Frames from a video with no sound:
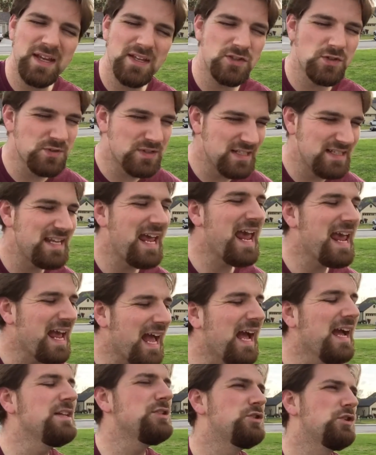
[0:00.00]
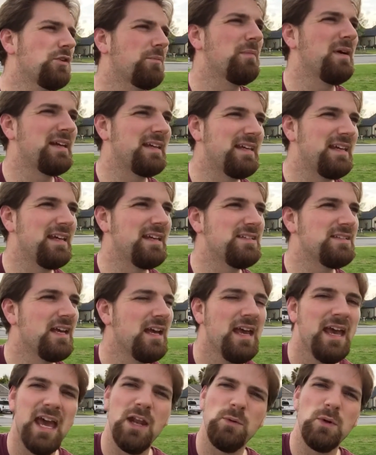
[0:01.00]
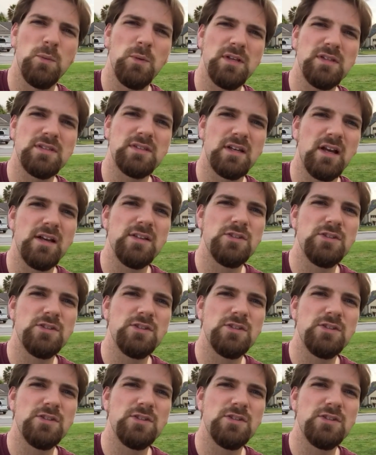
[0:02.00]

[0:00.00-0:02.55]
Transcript: And so today, I took my kids, and we went and saw